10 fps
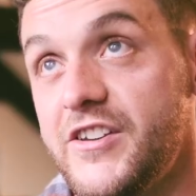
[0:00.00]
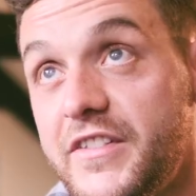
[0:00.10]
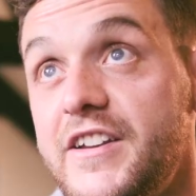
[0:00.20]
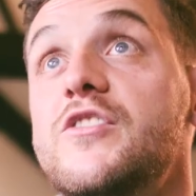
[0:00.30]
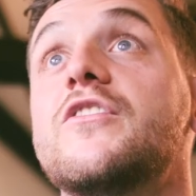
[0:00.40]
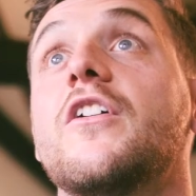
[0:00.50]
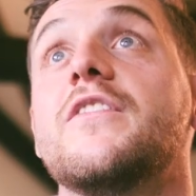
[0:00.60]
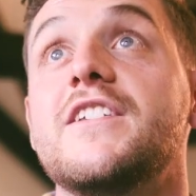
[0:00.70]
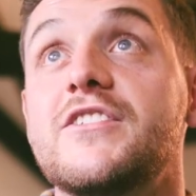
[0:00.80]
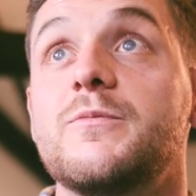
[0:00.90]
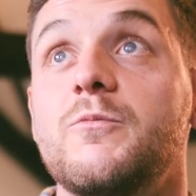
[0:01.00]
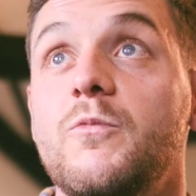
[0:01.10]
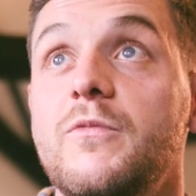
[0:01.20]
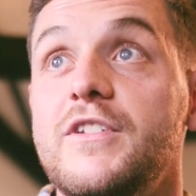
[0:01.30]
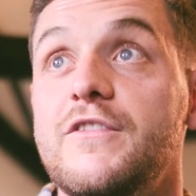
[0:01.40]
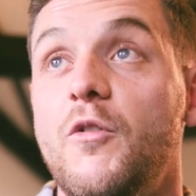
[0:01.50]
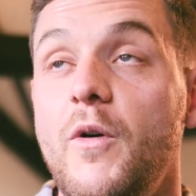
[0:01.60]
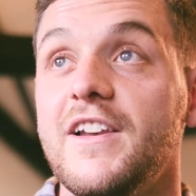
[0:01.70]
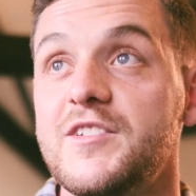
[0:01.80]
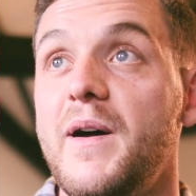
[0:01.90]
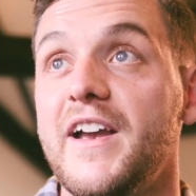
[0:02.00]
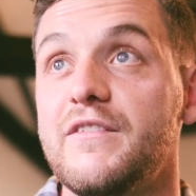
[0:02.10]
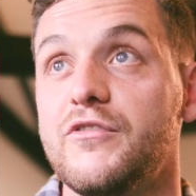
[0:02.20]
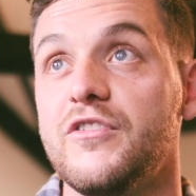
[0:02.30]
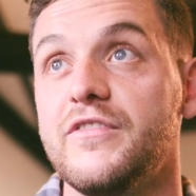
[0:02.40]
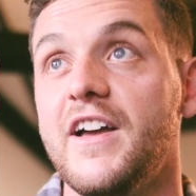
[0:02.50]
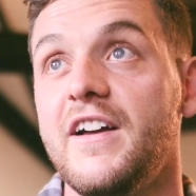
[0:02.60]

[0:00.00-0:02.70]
you've got Whiteless Pike in front of you,